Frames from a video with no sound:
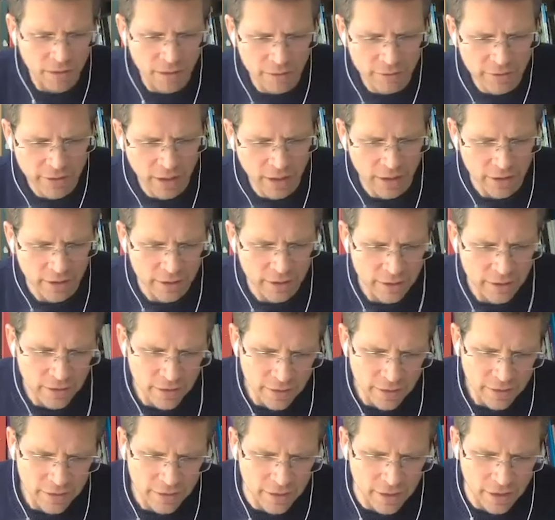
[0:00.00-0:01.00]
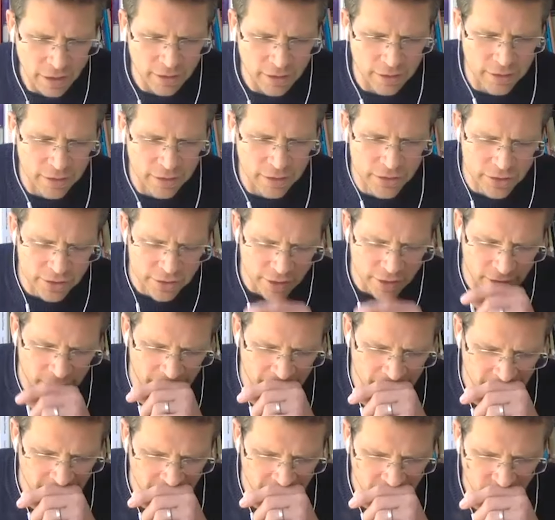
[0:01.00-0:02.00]
Okay. Now, this is
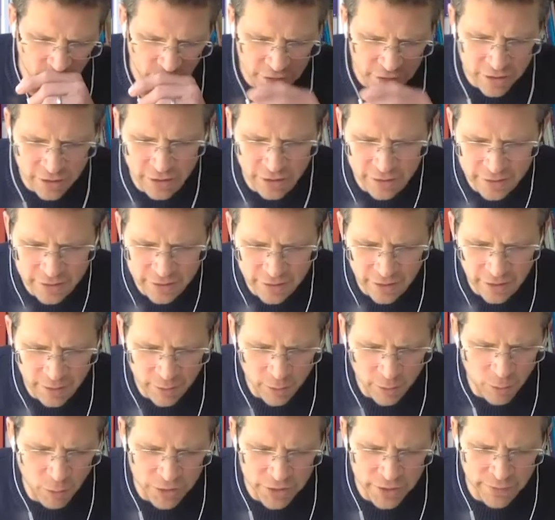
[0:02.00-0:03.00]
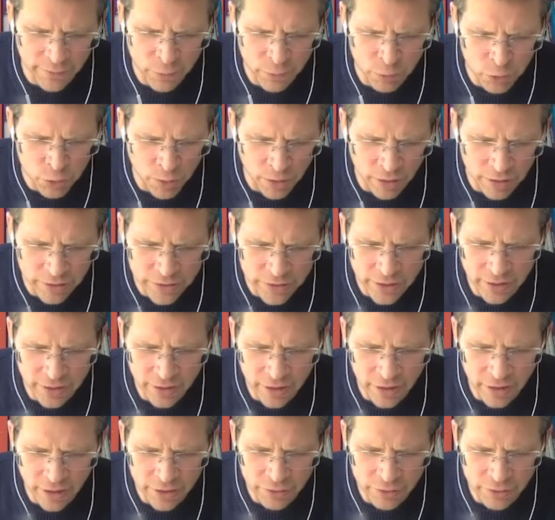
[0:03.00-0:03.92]
a question that's quite difficult to answer.